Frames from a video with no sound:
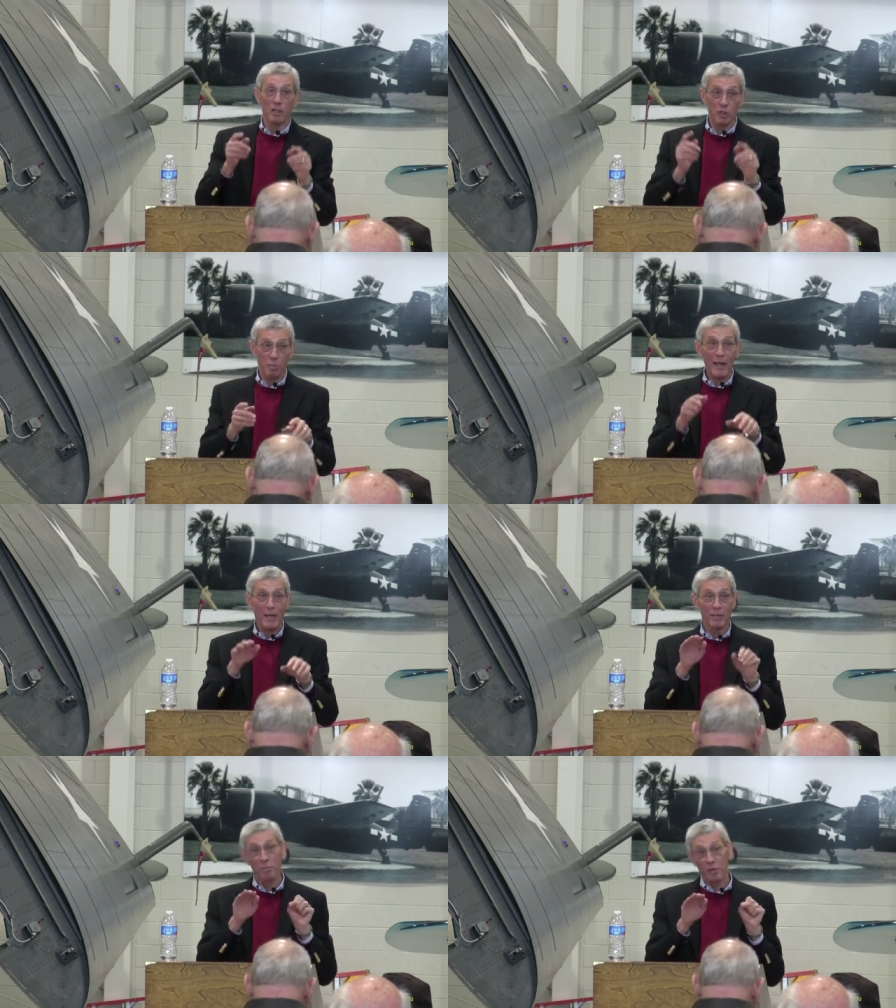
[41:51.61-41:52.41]
Well,
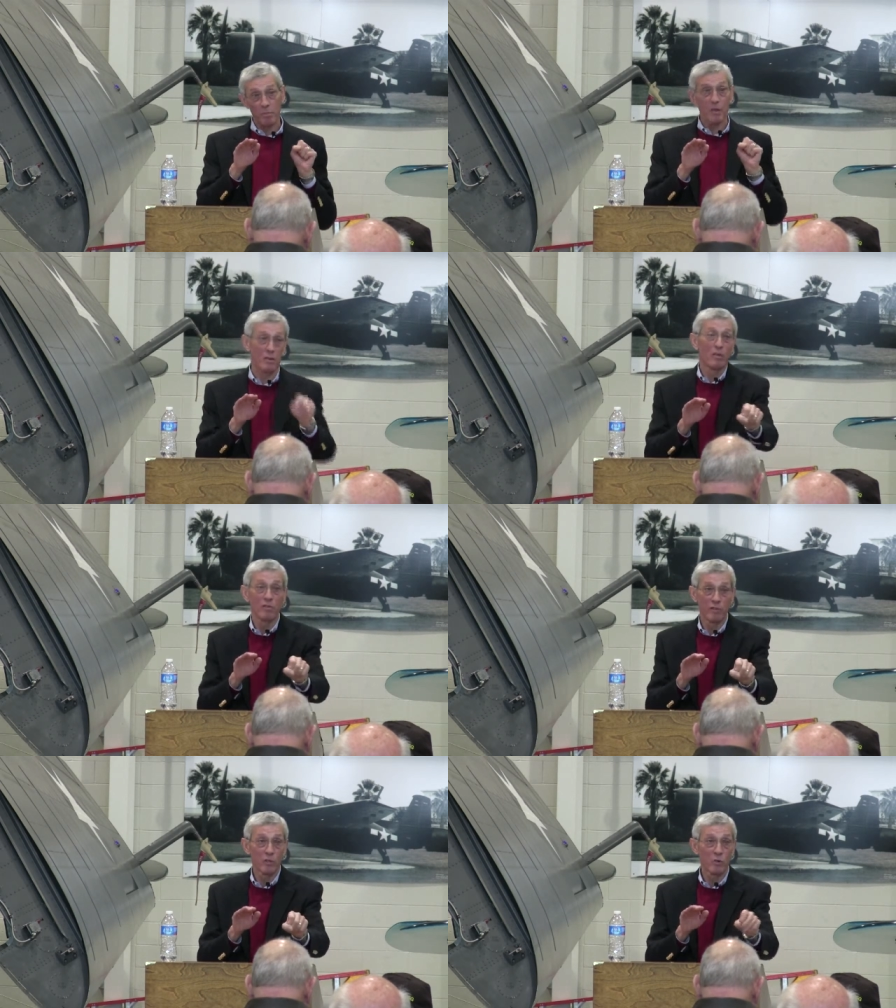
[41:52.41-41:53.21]
spad, you put power
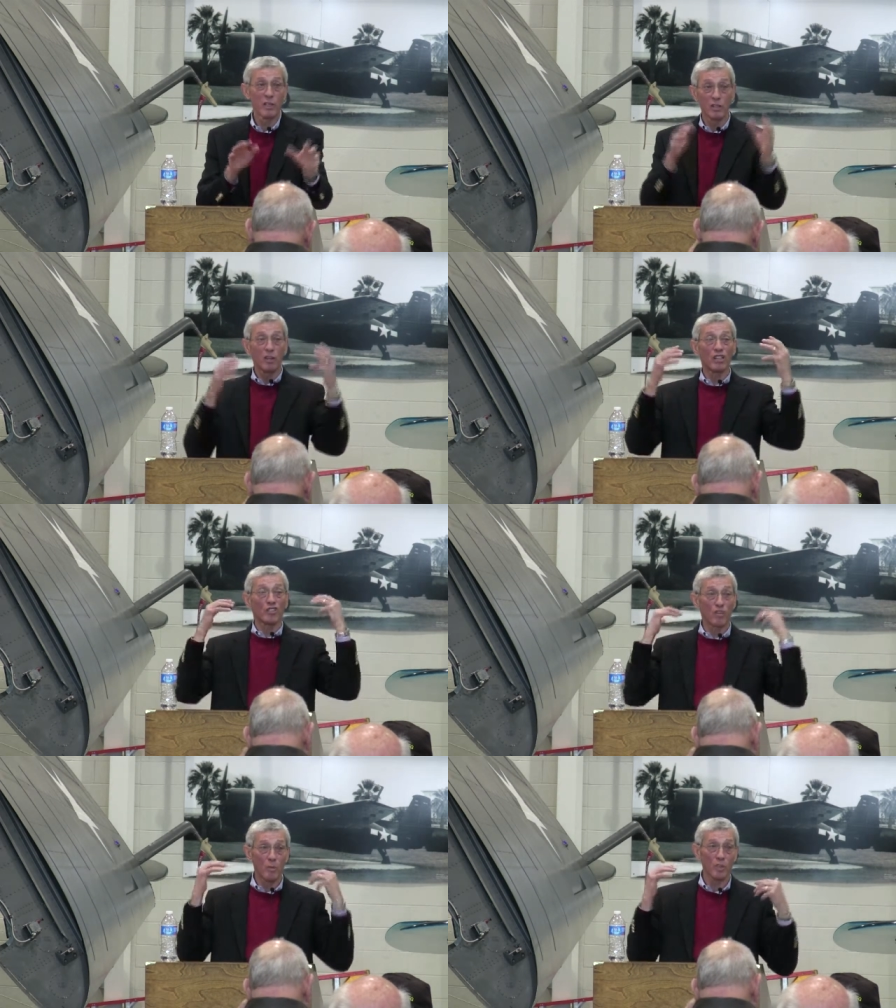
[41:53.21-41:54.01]
on real quickly, you
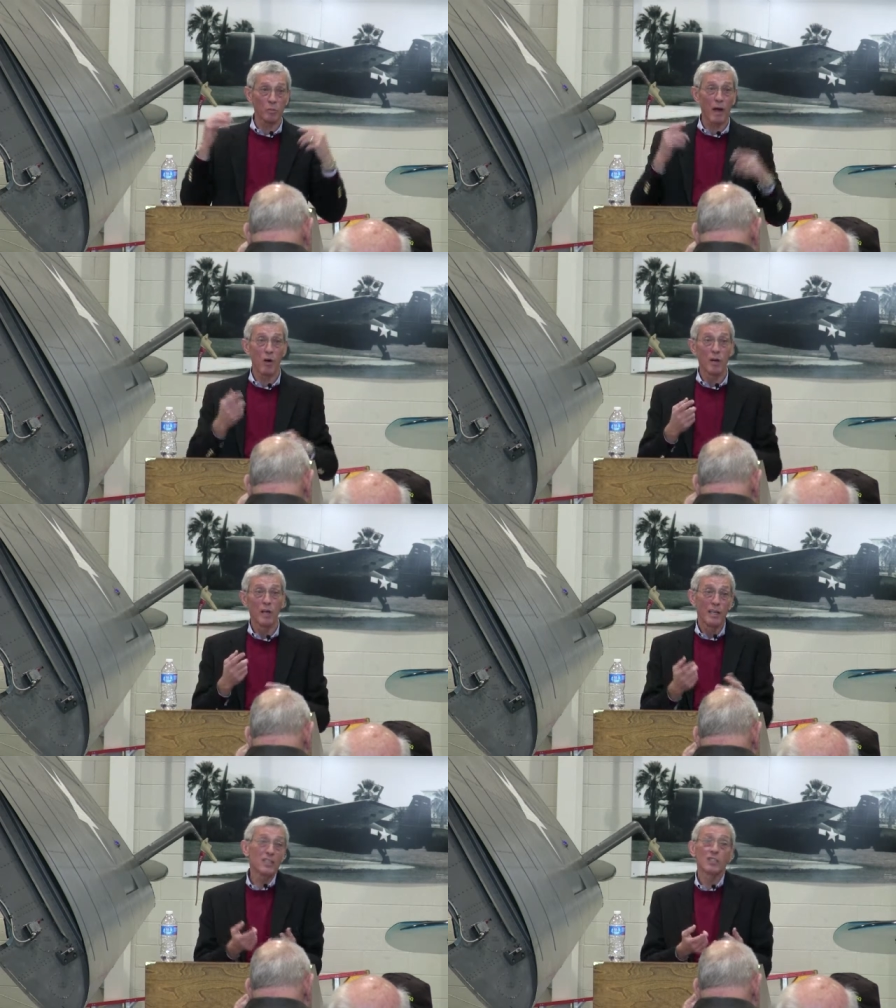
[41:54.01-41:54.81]
got so much
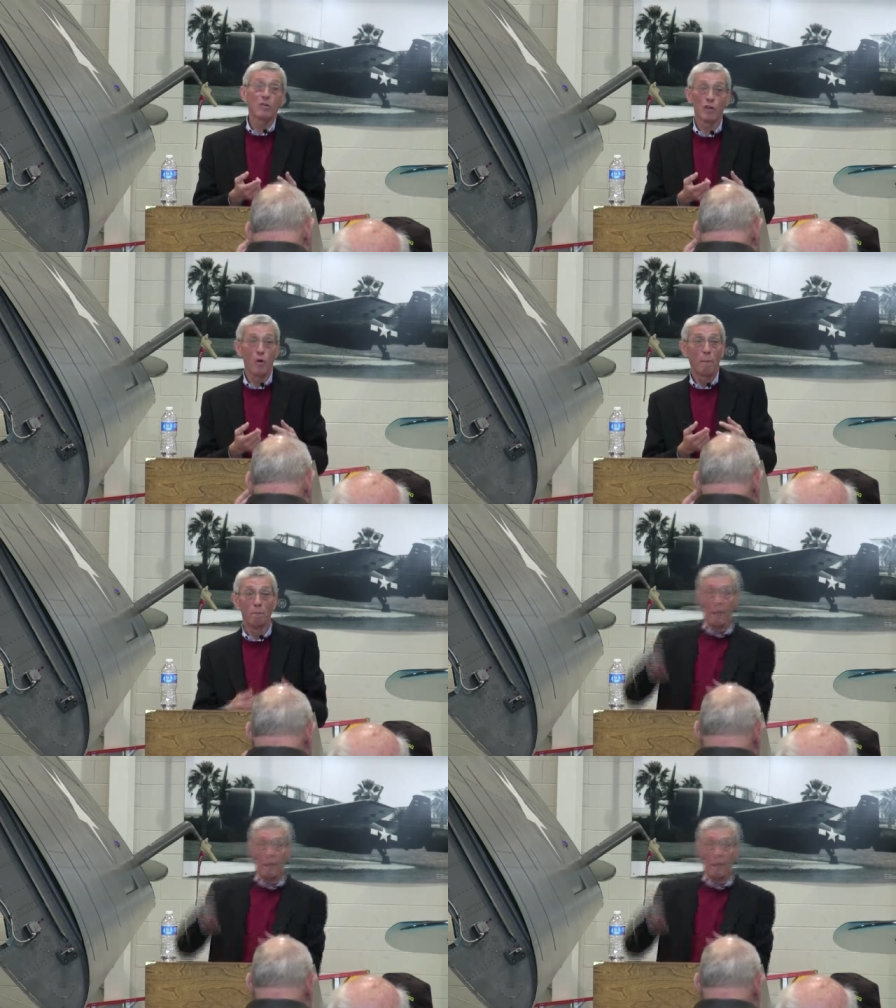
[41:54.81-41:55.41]
power, it's just going to go